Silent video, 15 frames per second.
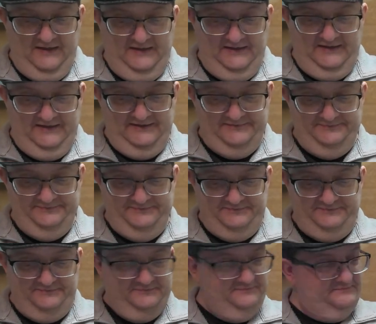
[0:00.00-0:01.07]
Um,
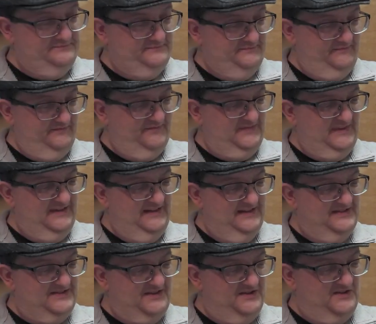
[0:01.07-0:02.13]

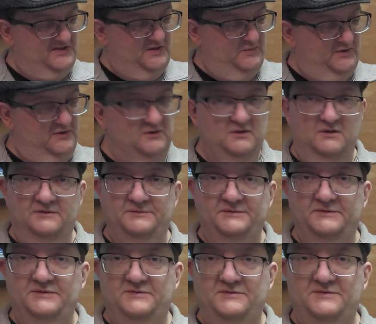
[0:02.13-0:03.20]
it's got the typical
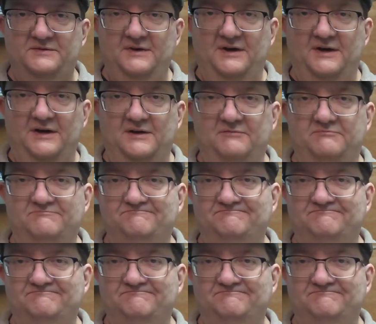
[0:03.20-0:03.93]
uh,